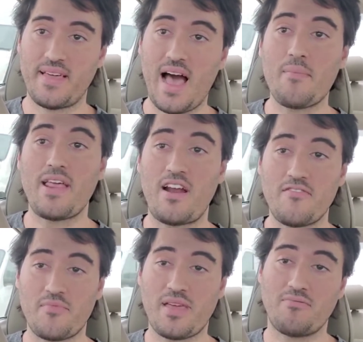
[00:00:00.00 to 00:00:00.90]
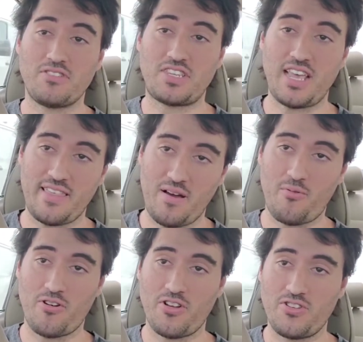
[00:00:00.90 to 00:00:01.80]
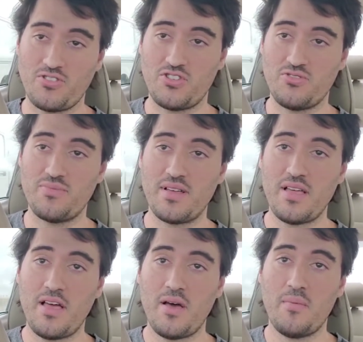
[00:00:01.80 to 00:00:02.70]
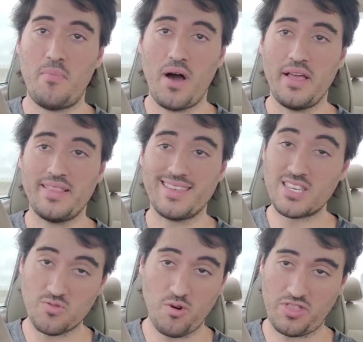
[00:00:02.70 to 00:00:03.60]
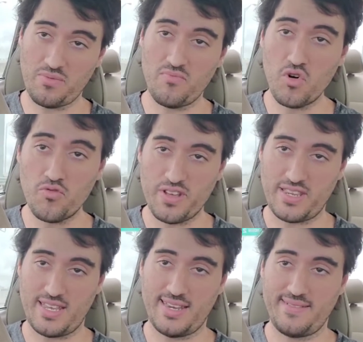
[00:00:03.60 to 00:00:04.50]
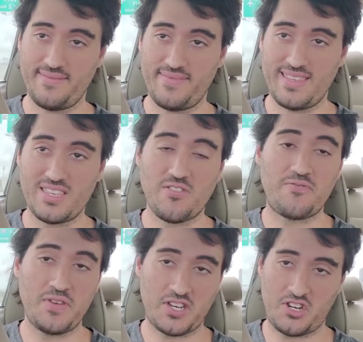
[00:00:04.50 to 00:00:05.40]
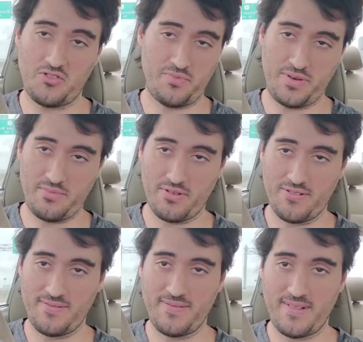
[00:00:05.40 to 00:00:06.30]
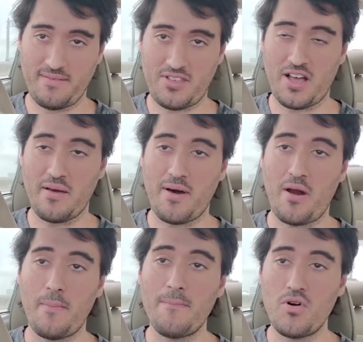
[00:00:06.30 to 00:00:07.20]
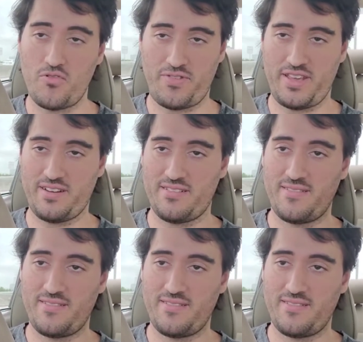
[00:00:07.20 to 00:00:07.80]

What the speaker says: I may not even be able to say that word on YouTube, but this is what the movie did. These are fictional people. I'm talking about a movie here.